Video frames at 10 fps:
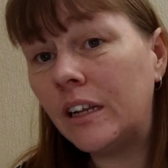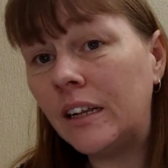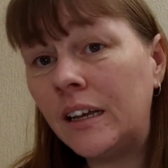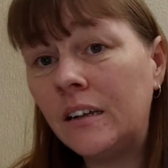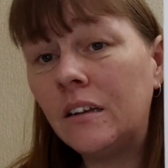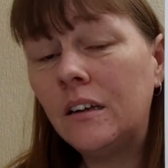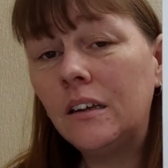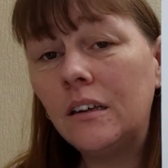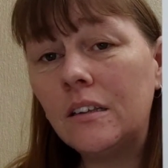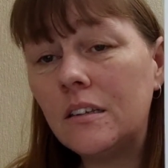filling in,
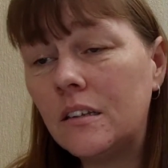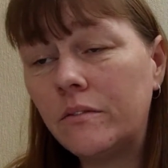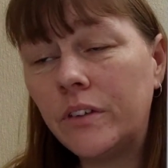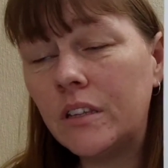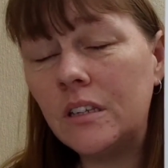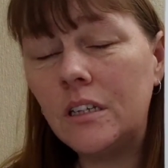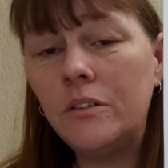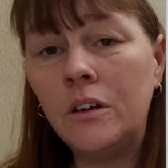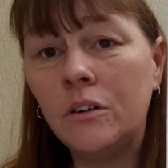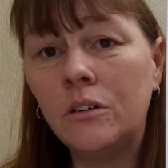because I don't fancy
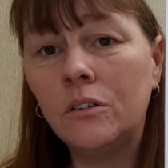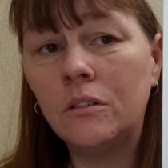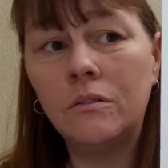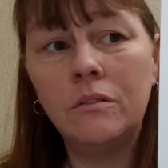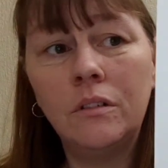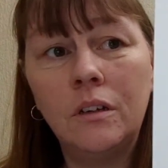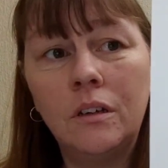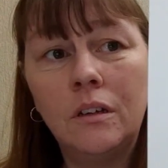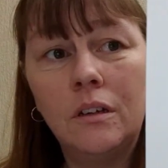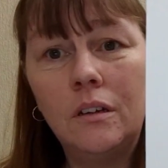doing it all
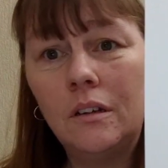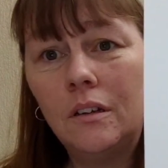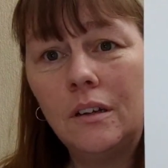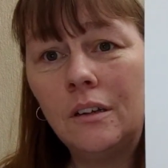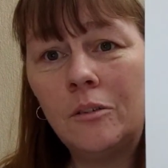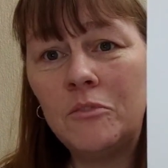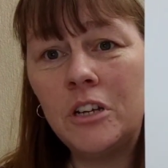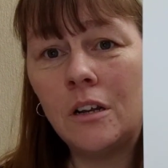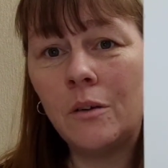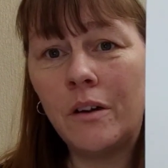come
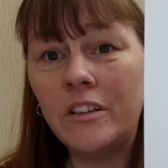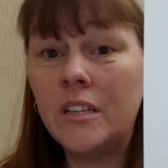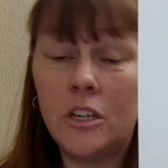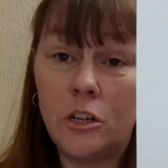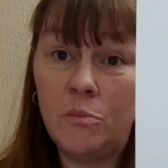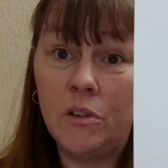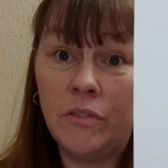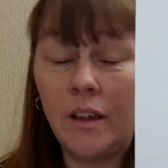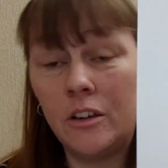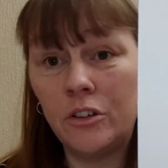January, stitching a
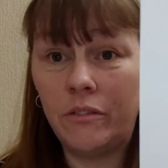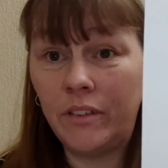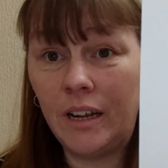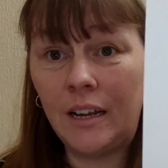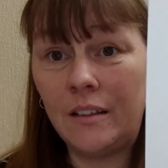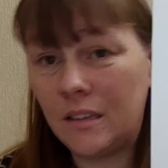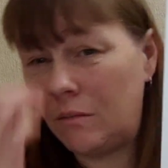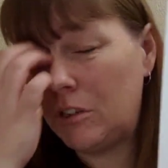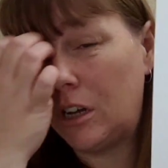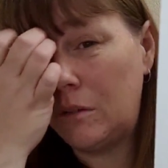butterfly then trying to fill it in at the
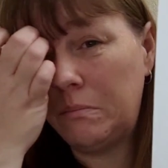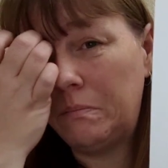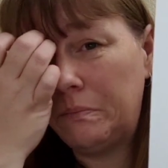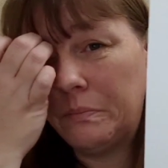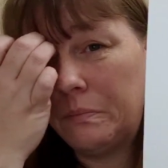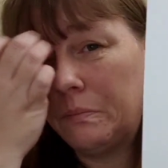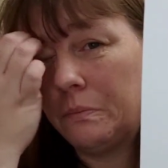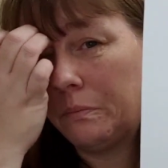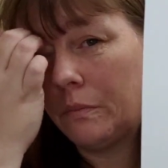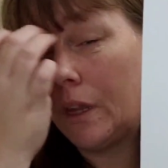same time.
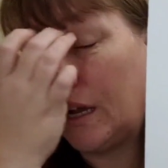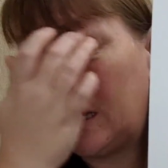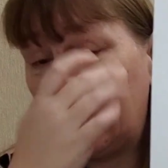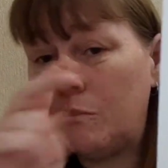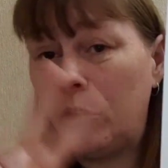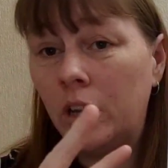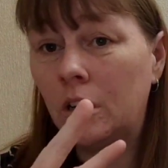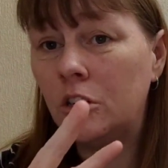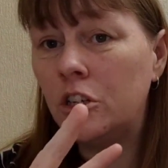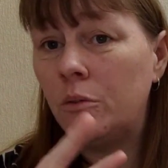And I'm
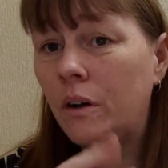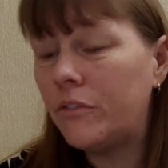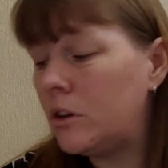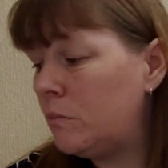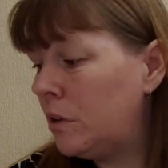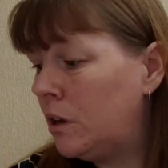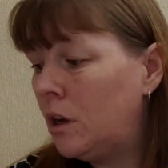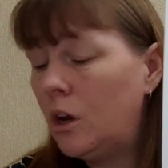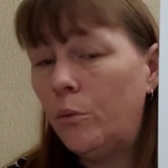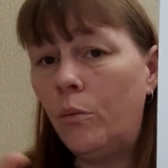working on 2 of them,
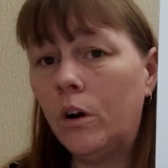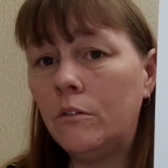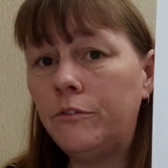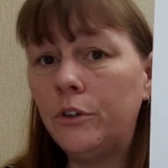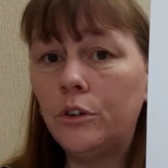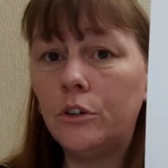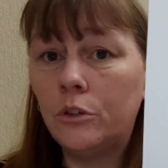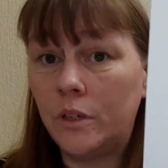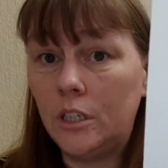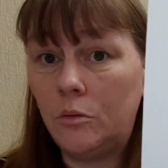one for
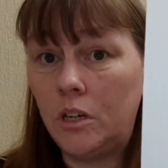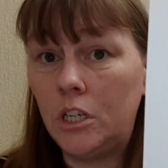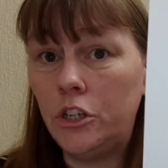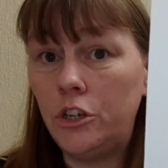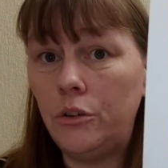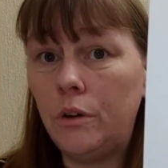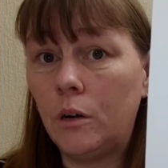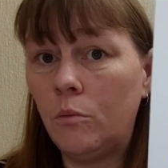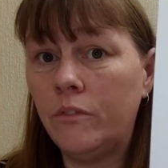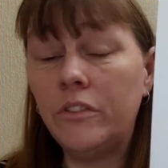2022
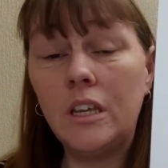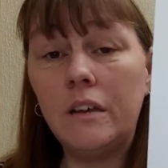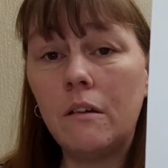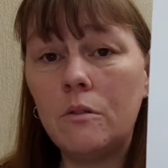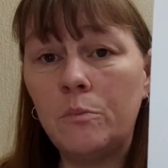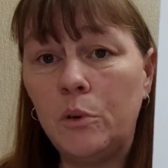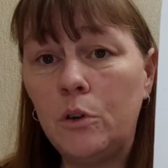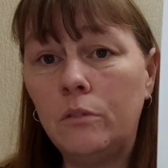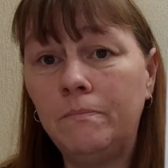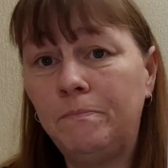and one for the year I was
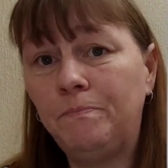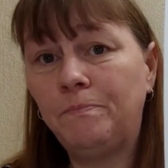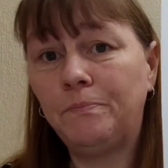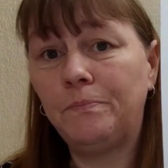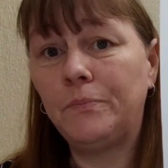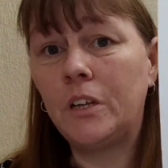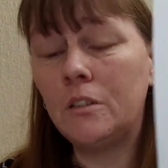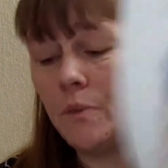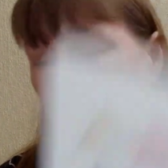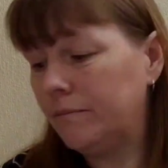born
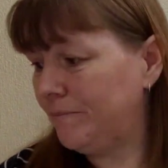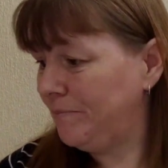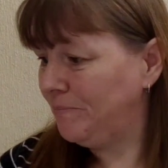as well.